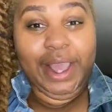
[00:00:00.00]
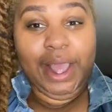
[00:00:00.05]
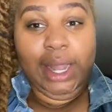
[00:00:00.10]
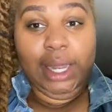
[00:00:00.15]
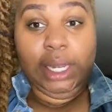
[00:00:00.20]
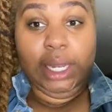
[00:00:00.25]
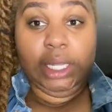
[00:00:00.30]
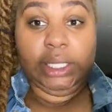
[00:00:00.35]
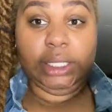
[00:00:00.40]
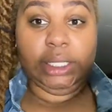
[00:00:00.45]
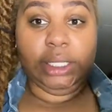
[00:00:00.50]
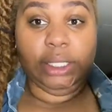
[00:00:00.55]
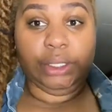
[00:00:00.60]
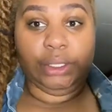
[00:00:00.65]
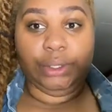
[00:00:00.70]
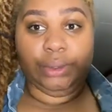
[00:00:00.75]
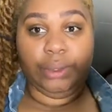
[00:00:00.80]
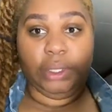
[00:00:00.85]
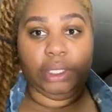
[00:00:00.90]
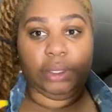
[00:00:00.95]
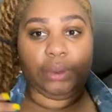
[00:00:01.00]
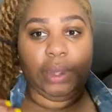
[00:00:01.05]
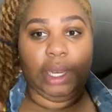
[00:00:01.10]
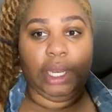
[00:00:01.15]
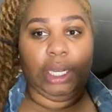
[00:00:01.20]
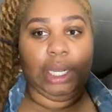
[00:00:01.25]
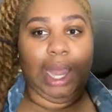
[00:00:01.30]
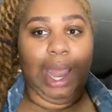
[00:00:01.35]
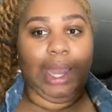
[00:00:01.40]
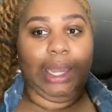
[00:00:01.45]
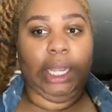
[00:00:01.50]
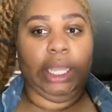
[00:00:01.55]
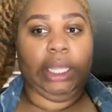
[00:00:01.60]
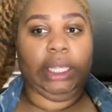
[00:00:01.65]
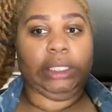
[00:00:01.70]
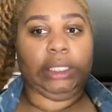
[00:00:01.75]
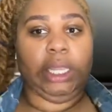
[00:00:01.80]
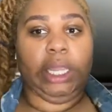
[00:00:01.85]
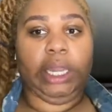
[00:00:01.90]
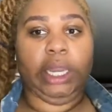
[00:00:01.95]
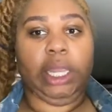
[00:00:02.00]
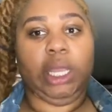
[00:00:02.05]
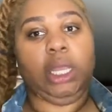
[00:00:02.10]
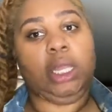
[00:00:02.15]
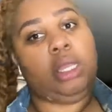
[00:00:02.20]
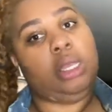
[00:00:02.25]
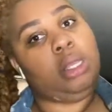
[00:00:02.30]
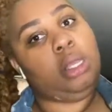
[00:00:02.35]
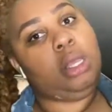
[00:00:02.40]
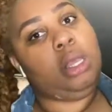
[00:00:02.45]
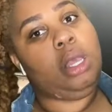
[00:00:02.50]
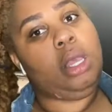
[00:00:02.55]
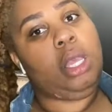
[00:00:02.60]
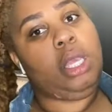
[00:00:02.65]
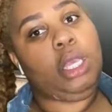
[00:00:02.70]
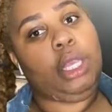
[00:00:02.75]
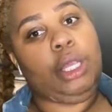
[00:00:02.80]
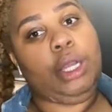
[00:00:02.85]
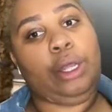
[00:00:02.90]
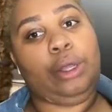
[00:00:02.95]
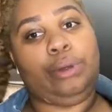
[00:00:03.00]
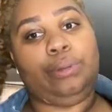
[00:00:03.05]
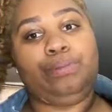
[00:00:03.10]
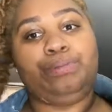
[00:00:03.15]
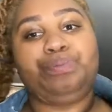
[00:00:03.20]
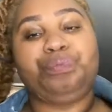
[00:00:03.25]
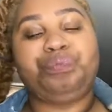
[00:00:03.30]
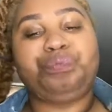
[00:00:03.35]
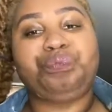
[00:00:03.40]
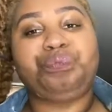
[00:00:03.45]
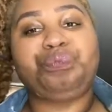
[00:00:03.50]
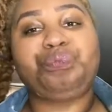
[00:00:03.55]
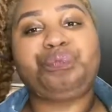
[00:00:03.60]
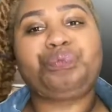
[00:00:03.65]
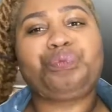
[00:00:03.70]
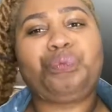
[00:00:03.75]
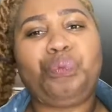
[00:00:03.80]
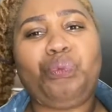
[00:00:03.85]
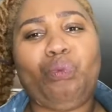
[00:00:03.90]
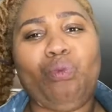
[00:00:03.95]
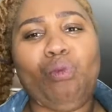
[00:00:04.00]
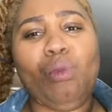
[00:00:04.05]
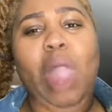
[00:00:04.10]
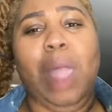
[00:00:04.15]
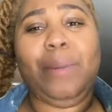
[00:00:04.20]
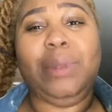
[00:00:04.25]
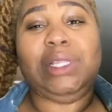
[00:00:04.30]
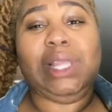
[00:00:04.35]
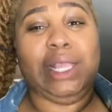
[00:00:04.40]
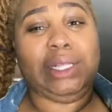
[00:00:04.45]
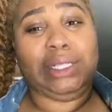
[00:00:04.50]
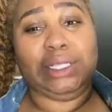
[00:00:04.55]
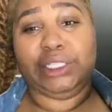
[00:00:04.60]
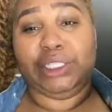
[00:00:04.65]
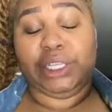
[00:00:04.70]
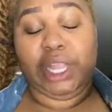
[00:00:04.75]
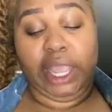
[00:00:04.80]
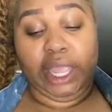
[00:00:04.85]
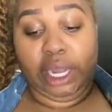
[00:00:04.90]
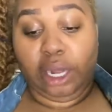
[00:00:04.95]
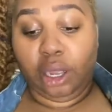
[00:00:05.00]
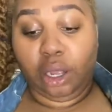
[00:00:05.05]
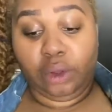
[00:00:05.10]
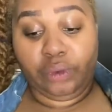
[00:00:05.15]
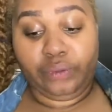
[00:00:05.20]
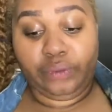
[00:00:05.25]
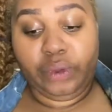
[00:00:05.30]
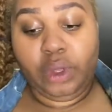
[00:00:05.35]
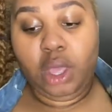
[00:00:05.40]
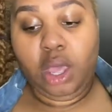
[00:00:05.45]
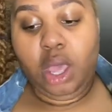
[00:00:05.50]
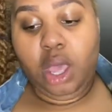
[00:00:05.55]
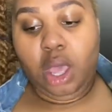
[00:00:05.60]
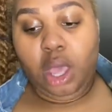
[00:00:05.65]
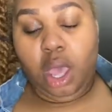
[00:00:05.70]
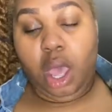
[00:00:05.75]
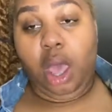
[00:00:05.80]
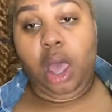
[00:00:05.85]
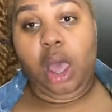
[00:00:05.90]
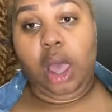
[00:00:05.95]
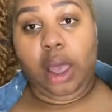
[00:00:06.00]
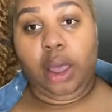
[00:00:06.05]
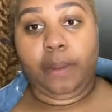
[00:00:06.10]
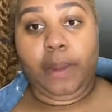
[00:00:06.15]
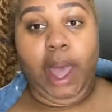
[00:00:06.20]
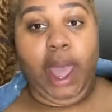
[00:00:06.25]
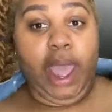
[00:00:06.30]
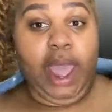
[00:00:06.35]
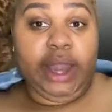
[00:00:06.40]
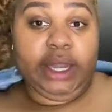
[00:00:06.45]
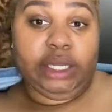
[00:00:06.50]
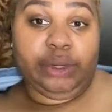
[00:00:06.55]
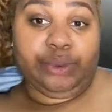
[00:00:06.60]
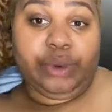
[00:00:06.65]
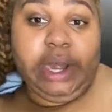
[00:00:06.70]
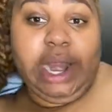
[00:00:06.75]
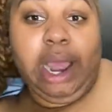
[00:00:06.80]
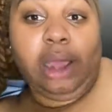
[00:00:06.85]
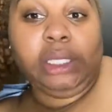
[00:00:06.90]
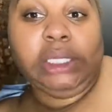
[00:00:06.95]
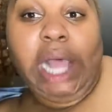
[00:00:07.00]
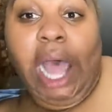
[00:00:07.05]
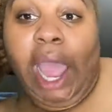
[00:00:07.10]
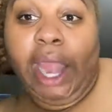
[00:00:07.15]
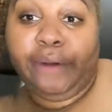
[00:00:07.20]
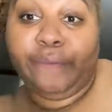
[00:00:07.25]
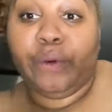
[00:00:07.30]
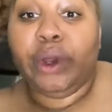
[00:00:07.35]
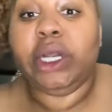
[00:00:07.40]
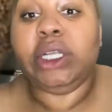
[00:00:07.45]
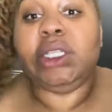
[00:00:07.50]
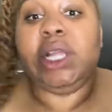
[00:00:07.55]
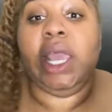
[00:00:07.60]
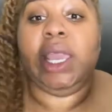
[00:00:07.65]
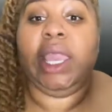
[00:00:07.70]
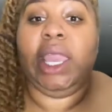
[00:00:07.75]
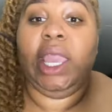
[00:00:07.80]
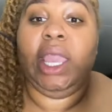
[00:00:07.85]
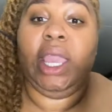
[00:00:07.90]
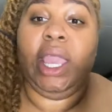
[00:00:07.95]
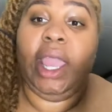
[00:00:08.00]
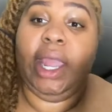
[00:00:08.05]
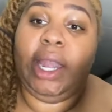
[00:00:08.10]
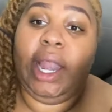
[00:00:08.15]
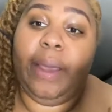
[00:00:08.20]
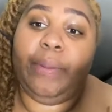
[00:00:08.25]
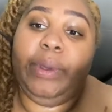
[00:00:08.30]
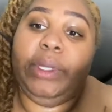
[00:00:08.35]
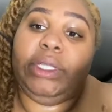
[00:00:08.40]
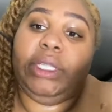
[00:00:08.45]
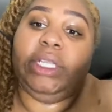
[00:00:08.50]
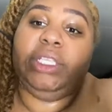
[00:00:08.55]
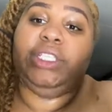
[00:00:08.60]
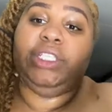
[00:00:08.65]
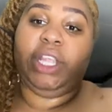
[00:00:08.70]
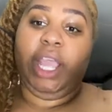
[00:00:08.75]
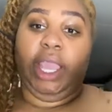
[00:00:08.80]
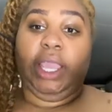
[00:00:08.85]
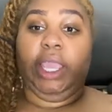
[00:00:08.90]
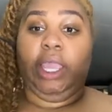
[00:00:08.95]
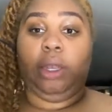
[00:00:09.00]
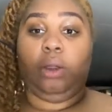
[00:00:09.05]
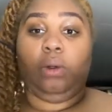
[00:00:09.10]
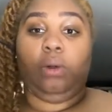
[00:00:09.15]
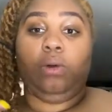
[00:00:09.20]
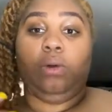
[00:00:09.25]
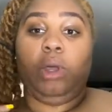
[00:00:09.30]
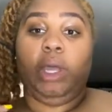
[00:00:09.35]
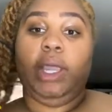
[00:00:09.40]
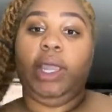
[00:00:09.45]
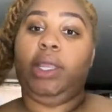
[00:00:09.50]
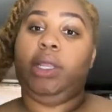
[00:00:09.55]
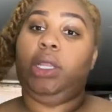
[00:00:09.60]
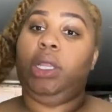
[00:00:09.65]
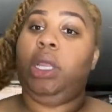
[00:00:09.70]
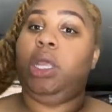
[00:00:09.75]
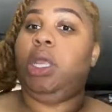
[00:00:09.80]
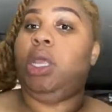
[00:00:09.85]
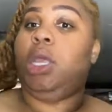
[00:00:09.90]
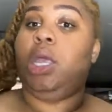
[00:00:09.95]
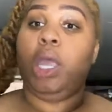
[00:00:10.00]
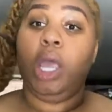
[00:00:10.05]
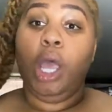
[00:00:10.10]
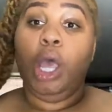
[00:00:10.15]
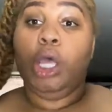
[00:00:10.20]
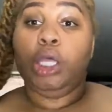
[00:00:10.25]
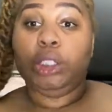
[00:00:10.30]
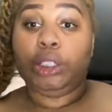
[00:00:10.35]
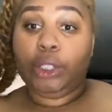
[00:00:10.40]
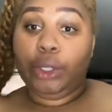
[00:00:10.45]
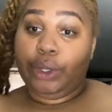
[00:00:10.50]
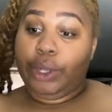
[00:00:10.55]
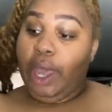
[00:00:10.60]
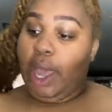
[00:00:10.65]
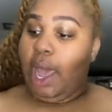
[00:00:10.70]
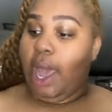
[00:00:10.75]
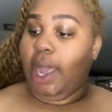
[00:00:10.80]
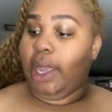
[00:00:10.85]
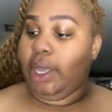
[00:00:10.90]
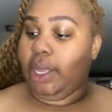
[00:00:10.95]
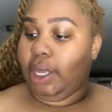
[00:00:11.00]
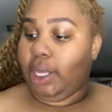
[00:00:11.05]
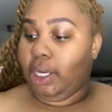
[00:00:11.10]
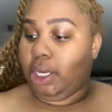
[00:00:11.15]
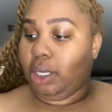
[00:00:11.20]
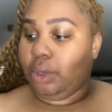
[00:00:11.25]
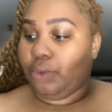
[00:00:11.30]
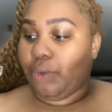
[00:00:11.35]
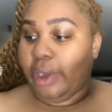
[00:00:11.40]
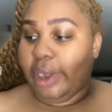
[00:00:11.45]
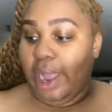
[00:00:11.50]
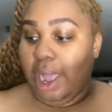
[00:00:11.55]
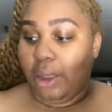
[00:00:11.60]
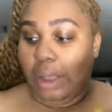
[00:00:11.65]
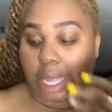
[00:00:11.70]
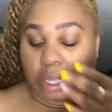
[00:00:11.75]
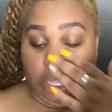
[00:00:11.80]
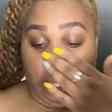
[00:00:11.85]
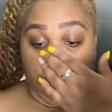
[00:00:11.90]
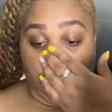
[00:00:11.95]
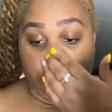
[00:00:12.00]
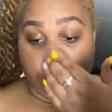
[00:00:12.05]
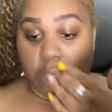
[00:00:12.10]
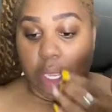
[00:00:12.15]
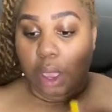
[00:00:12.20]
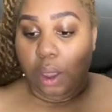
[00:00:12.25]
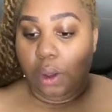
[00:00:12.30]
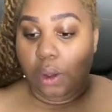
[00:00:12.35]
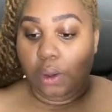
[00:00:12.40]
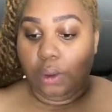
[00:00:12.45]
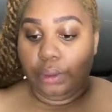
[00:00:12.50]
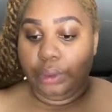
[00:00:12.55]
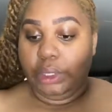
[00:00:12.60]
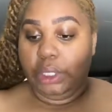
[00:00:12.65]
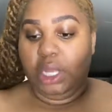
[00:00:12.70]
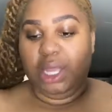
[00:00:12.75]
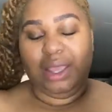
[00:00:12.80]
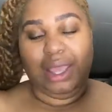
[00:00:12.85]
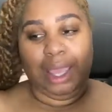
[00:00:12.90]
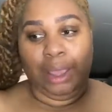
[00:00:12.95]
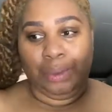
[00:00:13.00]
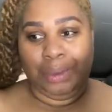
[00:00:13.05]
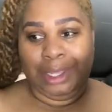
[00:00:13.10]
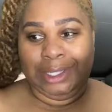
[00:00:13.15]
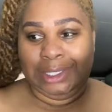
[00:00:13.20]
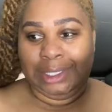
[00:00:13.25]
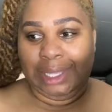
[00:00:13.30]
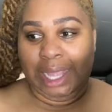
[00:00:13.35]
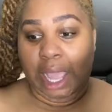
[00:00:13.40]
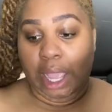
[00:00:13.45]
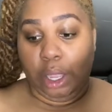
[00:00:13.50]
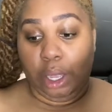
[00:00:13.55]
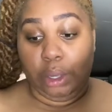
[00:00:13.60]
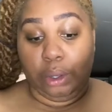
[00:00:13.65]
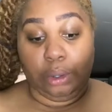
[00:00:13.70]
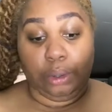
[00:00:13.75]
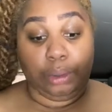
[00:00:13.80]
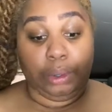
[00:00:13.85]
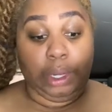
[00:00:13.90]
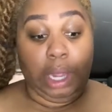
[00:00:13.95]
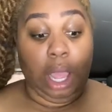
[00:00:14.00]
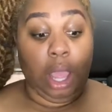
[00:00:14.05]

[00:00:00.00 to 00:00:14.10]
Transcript: Let's tilt you this way. The lighting is getting, you know. I'm gonna take this jacket off. I had to run outside for a second and I put this jacket on so that I could run out. I thought it was cold. It wasn't that cold.